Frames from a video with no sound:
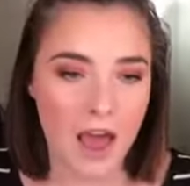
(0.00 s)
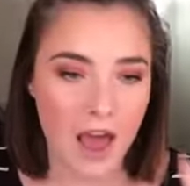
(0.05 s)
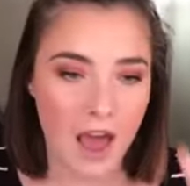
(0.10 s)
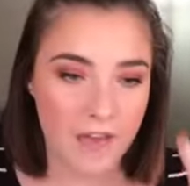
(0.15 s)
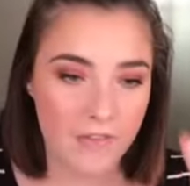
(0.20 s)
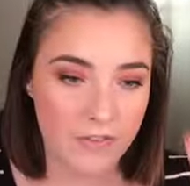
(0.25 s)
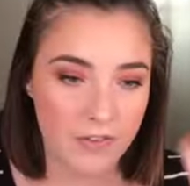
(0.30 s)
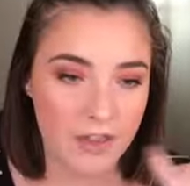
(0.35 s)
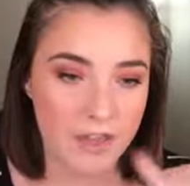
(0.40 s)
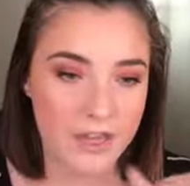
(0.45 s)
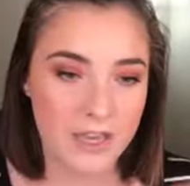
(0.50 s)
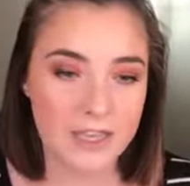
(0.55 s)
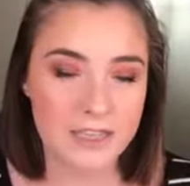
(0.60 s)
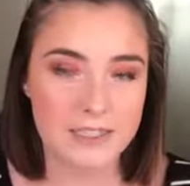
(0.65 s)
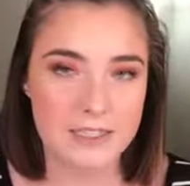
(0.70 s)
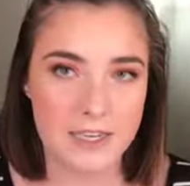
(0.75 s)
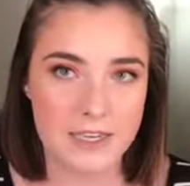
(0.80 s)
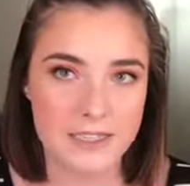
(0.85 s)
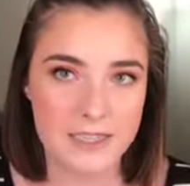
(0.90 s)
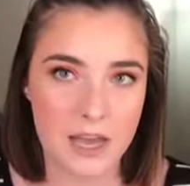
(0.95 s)
I feel like
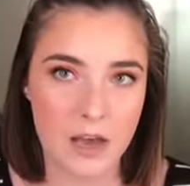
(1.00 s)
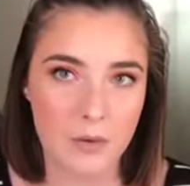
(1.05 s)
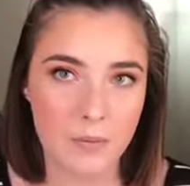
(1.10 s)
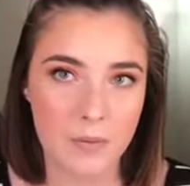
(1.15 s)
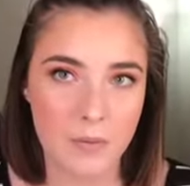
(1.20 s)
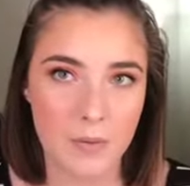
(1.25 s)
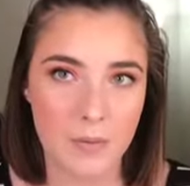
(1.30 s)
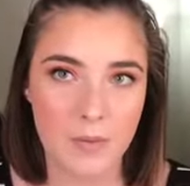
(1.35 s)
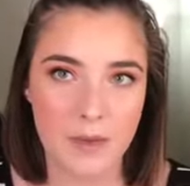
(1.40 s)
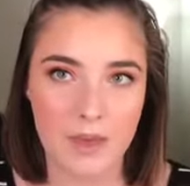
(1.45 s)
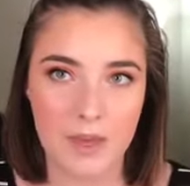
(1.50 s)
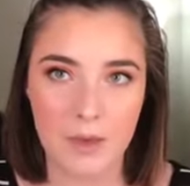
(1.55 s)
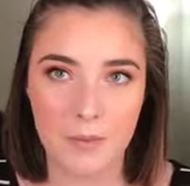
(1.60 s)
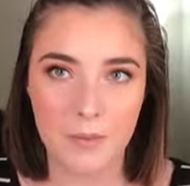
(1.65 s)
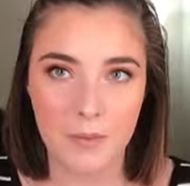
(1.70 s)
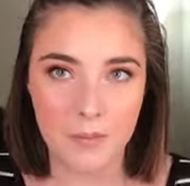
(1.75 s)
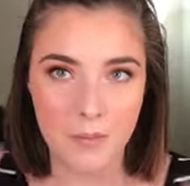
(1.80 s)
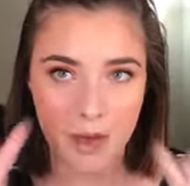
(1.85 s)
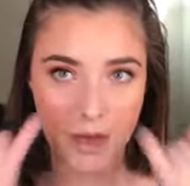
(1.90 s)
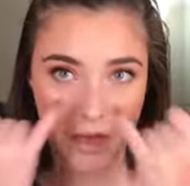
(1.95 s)
it does help
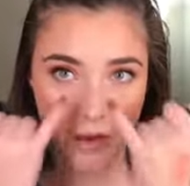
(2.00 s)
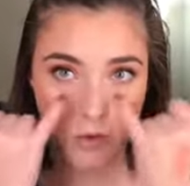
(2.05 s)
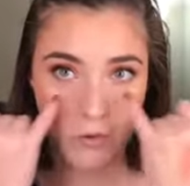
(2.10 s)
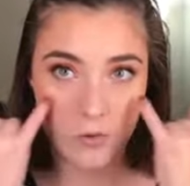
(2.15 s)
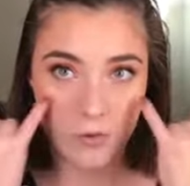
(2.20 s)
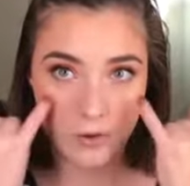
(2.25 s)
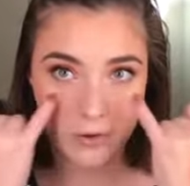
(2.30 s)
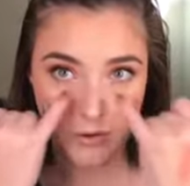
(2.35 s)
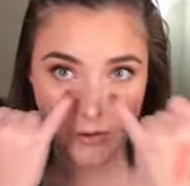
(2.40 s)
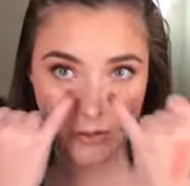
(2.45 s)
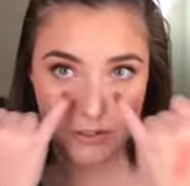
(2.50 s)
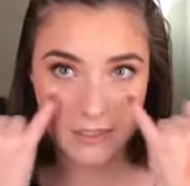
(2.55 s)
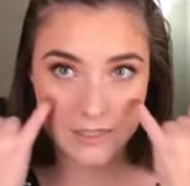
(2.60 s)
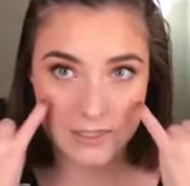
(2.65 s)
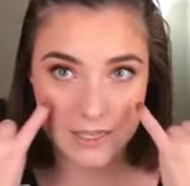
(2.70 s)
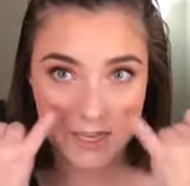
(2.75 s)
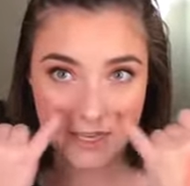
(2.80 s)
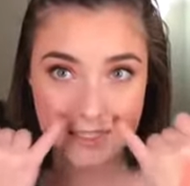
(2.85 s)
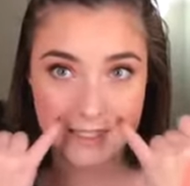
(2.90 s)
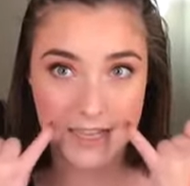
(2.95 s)
keep my oils
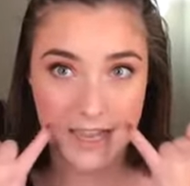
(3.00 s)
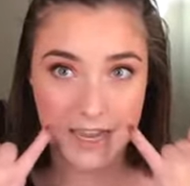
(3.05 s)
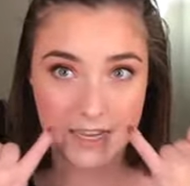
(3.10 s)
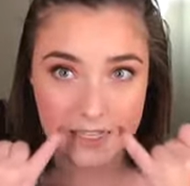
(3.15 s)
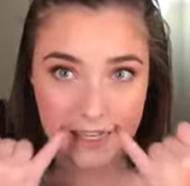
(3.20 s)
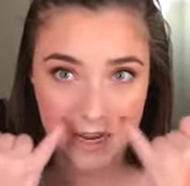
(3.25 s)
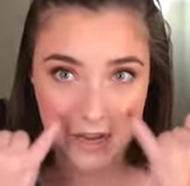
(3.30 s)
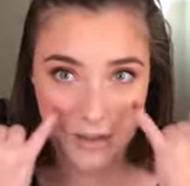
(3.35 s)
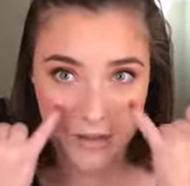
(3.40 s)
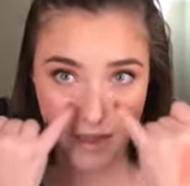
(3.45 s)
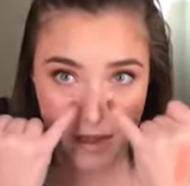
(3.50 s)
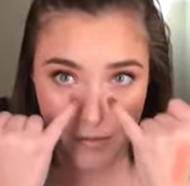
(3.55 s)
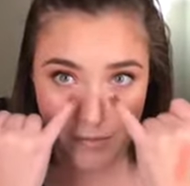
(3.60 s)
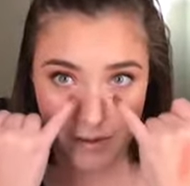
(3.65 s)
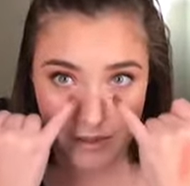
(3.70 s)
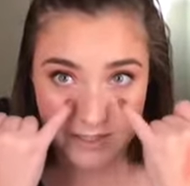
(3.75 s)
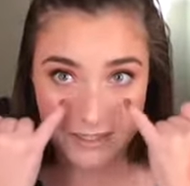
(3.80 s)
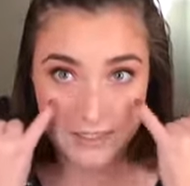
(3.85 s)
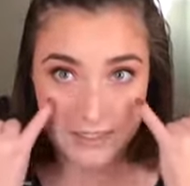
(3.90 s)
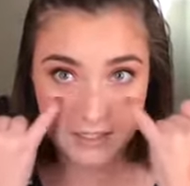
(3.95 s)
contained in like
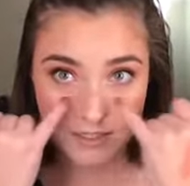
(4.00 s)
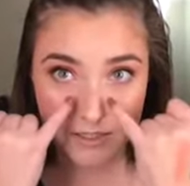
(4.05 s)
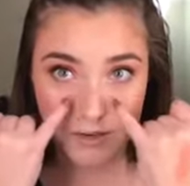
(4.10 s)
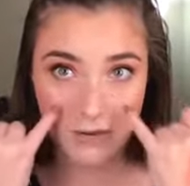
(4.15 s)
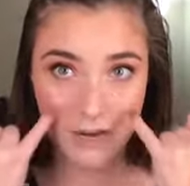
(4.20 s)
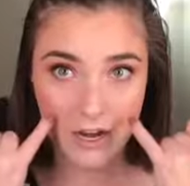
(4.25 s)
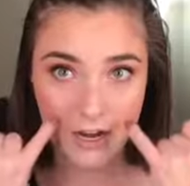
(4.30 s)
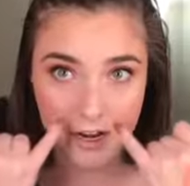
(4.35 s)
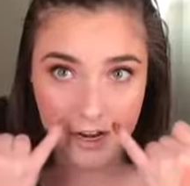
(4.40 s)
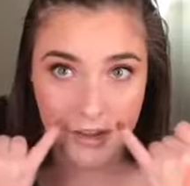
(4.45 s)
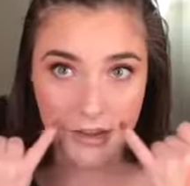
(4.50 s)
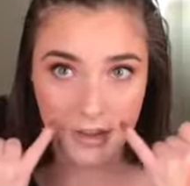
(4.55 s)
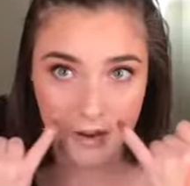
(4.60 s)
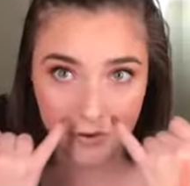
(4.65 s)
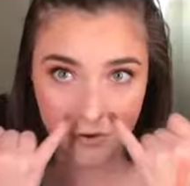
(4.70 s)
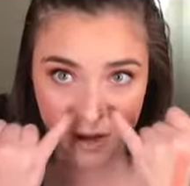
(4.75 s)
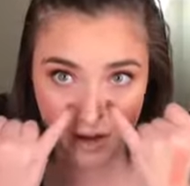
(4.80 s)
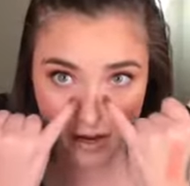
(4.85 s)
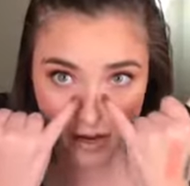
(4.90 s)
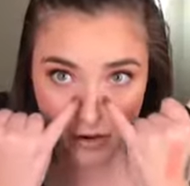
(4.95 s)
my T-zone area,
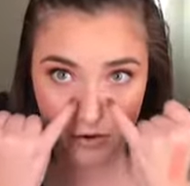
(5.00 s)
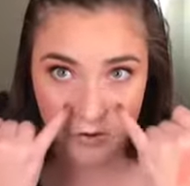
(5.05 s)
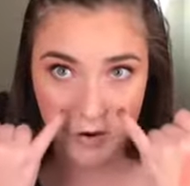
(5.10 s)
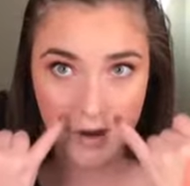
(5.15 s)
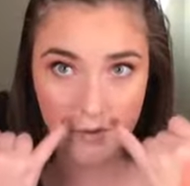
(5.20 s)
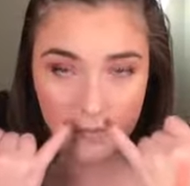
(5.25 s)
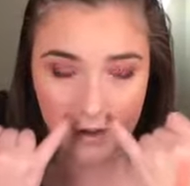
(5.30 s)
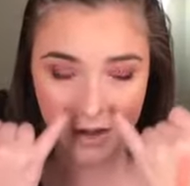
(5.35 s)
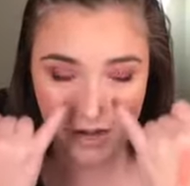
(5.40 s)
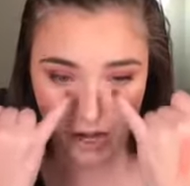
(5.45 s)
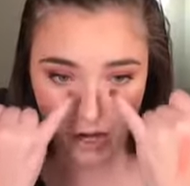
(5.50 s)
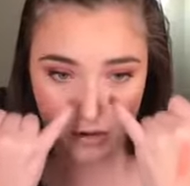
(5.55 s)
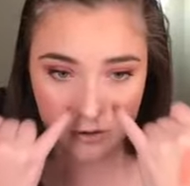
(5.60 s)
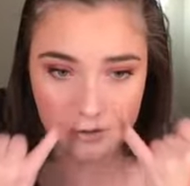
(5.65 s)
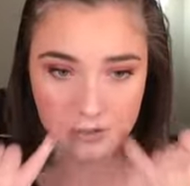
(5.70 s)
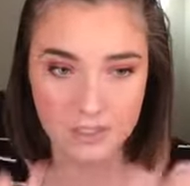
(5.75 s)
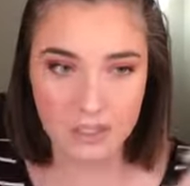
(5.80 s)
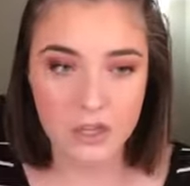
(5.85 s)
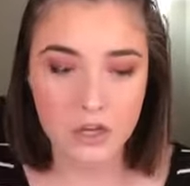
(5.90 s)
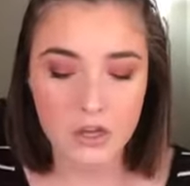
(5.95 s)
like right here around my
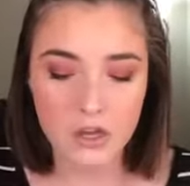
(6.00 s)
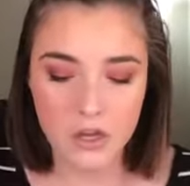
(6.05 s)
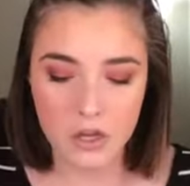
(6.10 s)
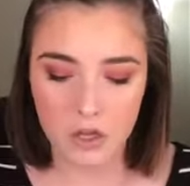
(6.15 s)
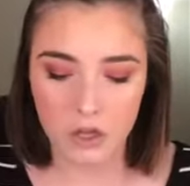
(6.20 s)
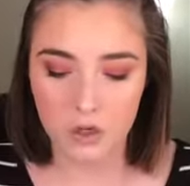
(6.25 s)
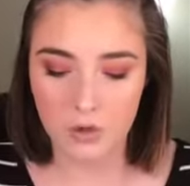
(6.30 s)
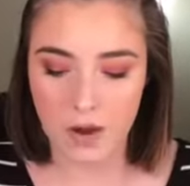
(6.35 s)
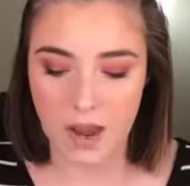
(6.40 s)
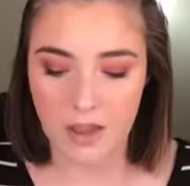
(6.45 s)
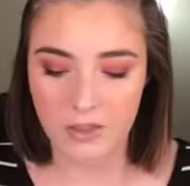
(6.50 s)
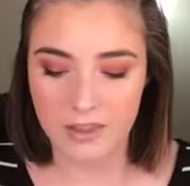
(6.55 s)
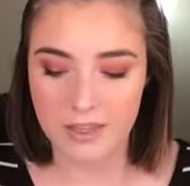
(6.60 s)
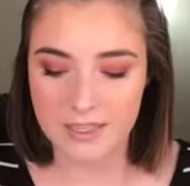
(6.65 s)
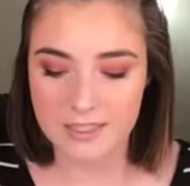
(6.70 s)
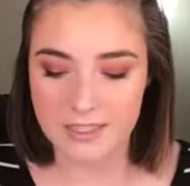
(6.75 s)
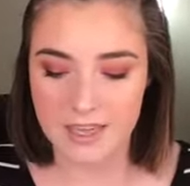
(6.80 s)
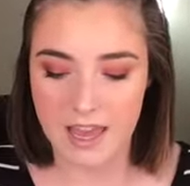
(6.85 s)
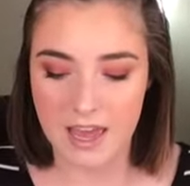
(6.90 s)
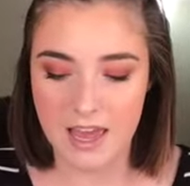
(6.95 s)
nose, throughout the
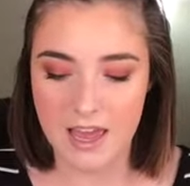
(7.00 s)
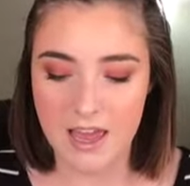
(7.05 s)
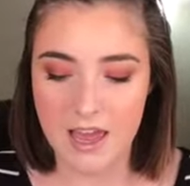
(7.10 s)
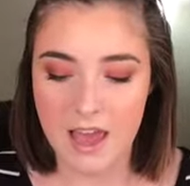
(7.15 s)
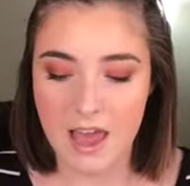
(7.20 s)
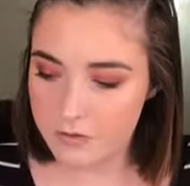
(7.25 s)
day.